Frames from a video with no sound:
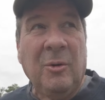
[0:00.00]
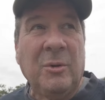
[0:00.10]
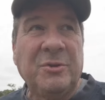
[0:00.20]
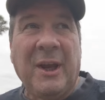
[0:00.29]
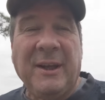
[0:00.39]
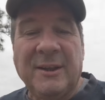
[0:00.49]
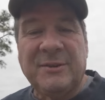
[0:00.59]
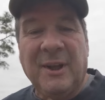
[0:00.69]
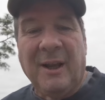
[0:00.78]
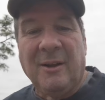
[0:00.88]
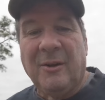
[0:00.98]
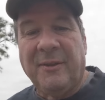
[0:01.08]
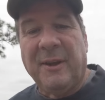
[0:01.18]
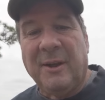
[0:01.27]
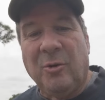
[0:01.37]
which I guess I, do know,
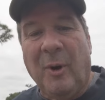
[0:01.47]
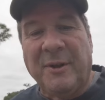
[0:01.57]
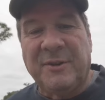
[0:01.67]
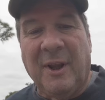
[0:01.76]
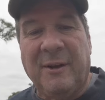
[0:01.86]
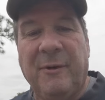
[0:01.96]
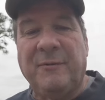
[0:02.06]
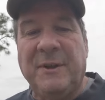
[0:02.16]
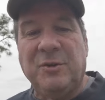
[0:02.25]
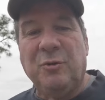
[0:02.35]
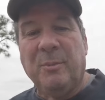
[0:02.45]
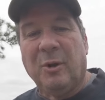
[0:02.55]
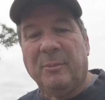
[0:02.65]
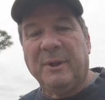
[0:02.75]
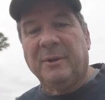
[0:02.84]
I think it equates to like 52
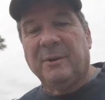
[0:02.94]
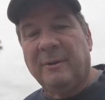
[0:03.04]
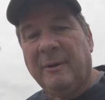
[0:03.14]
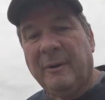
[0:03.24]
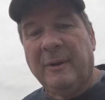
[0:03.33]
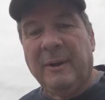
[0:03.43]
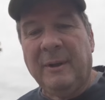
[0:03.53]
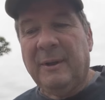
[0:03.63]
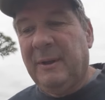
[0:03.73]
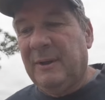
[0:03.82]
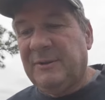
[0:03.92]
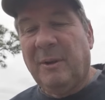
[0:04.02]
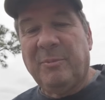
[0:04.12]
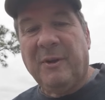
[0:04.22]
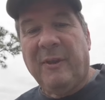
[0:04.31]
millimeter,
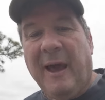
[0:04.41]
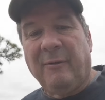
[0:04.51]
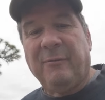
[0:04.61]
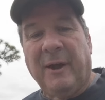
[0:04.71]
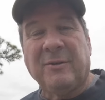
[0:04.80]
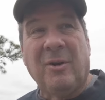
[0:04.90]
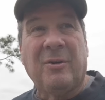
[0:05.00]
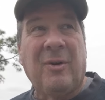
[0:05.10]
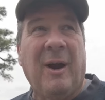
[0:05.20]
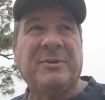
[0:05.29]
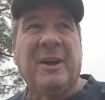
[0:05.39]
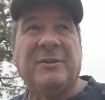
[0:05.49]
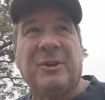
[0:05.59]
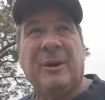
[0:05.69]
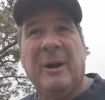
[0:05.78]
something to that effect on a crop
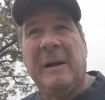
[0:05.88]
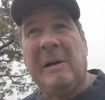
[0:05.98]
sensor.